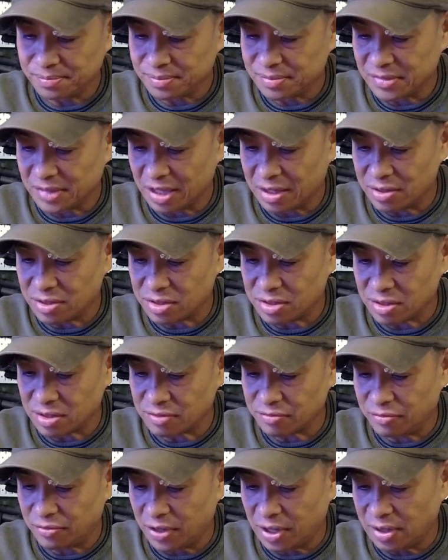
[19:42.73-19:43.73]
It's
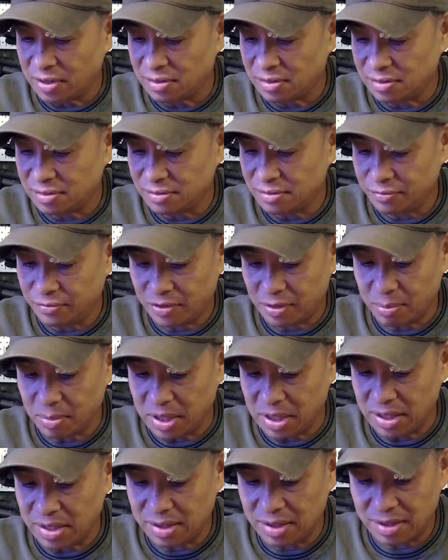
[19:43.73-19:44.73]
just fun for
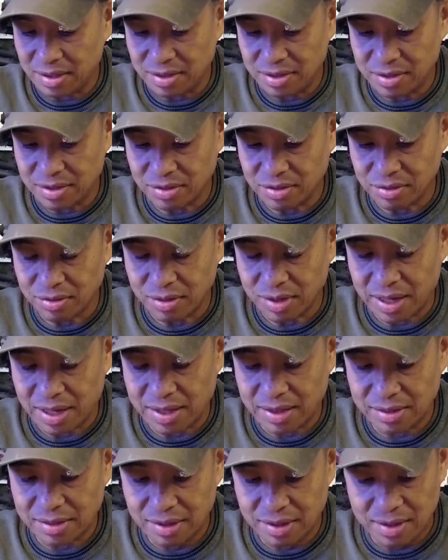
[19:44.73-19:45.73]
me to do
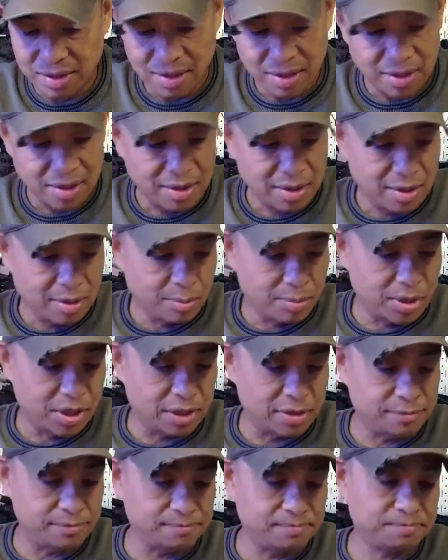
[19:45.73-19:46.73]
that.
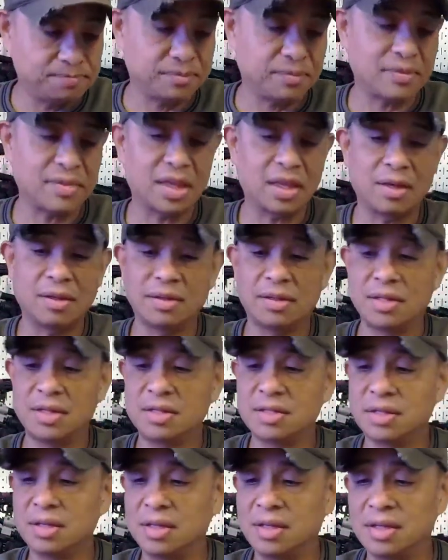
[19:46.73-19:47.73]
But
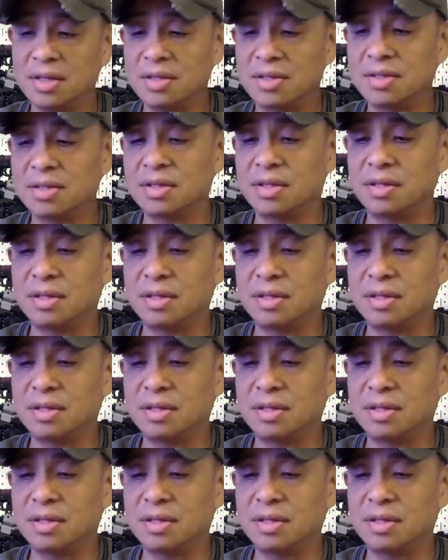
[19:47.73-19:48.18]
this is,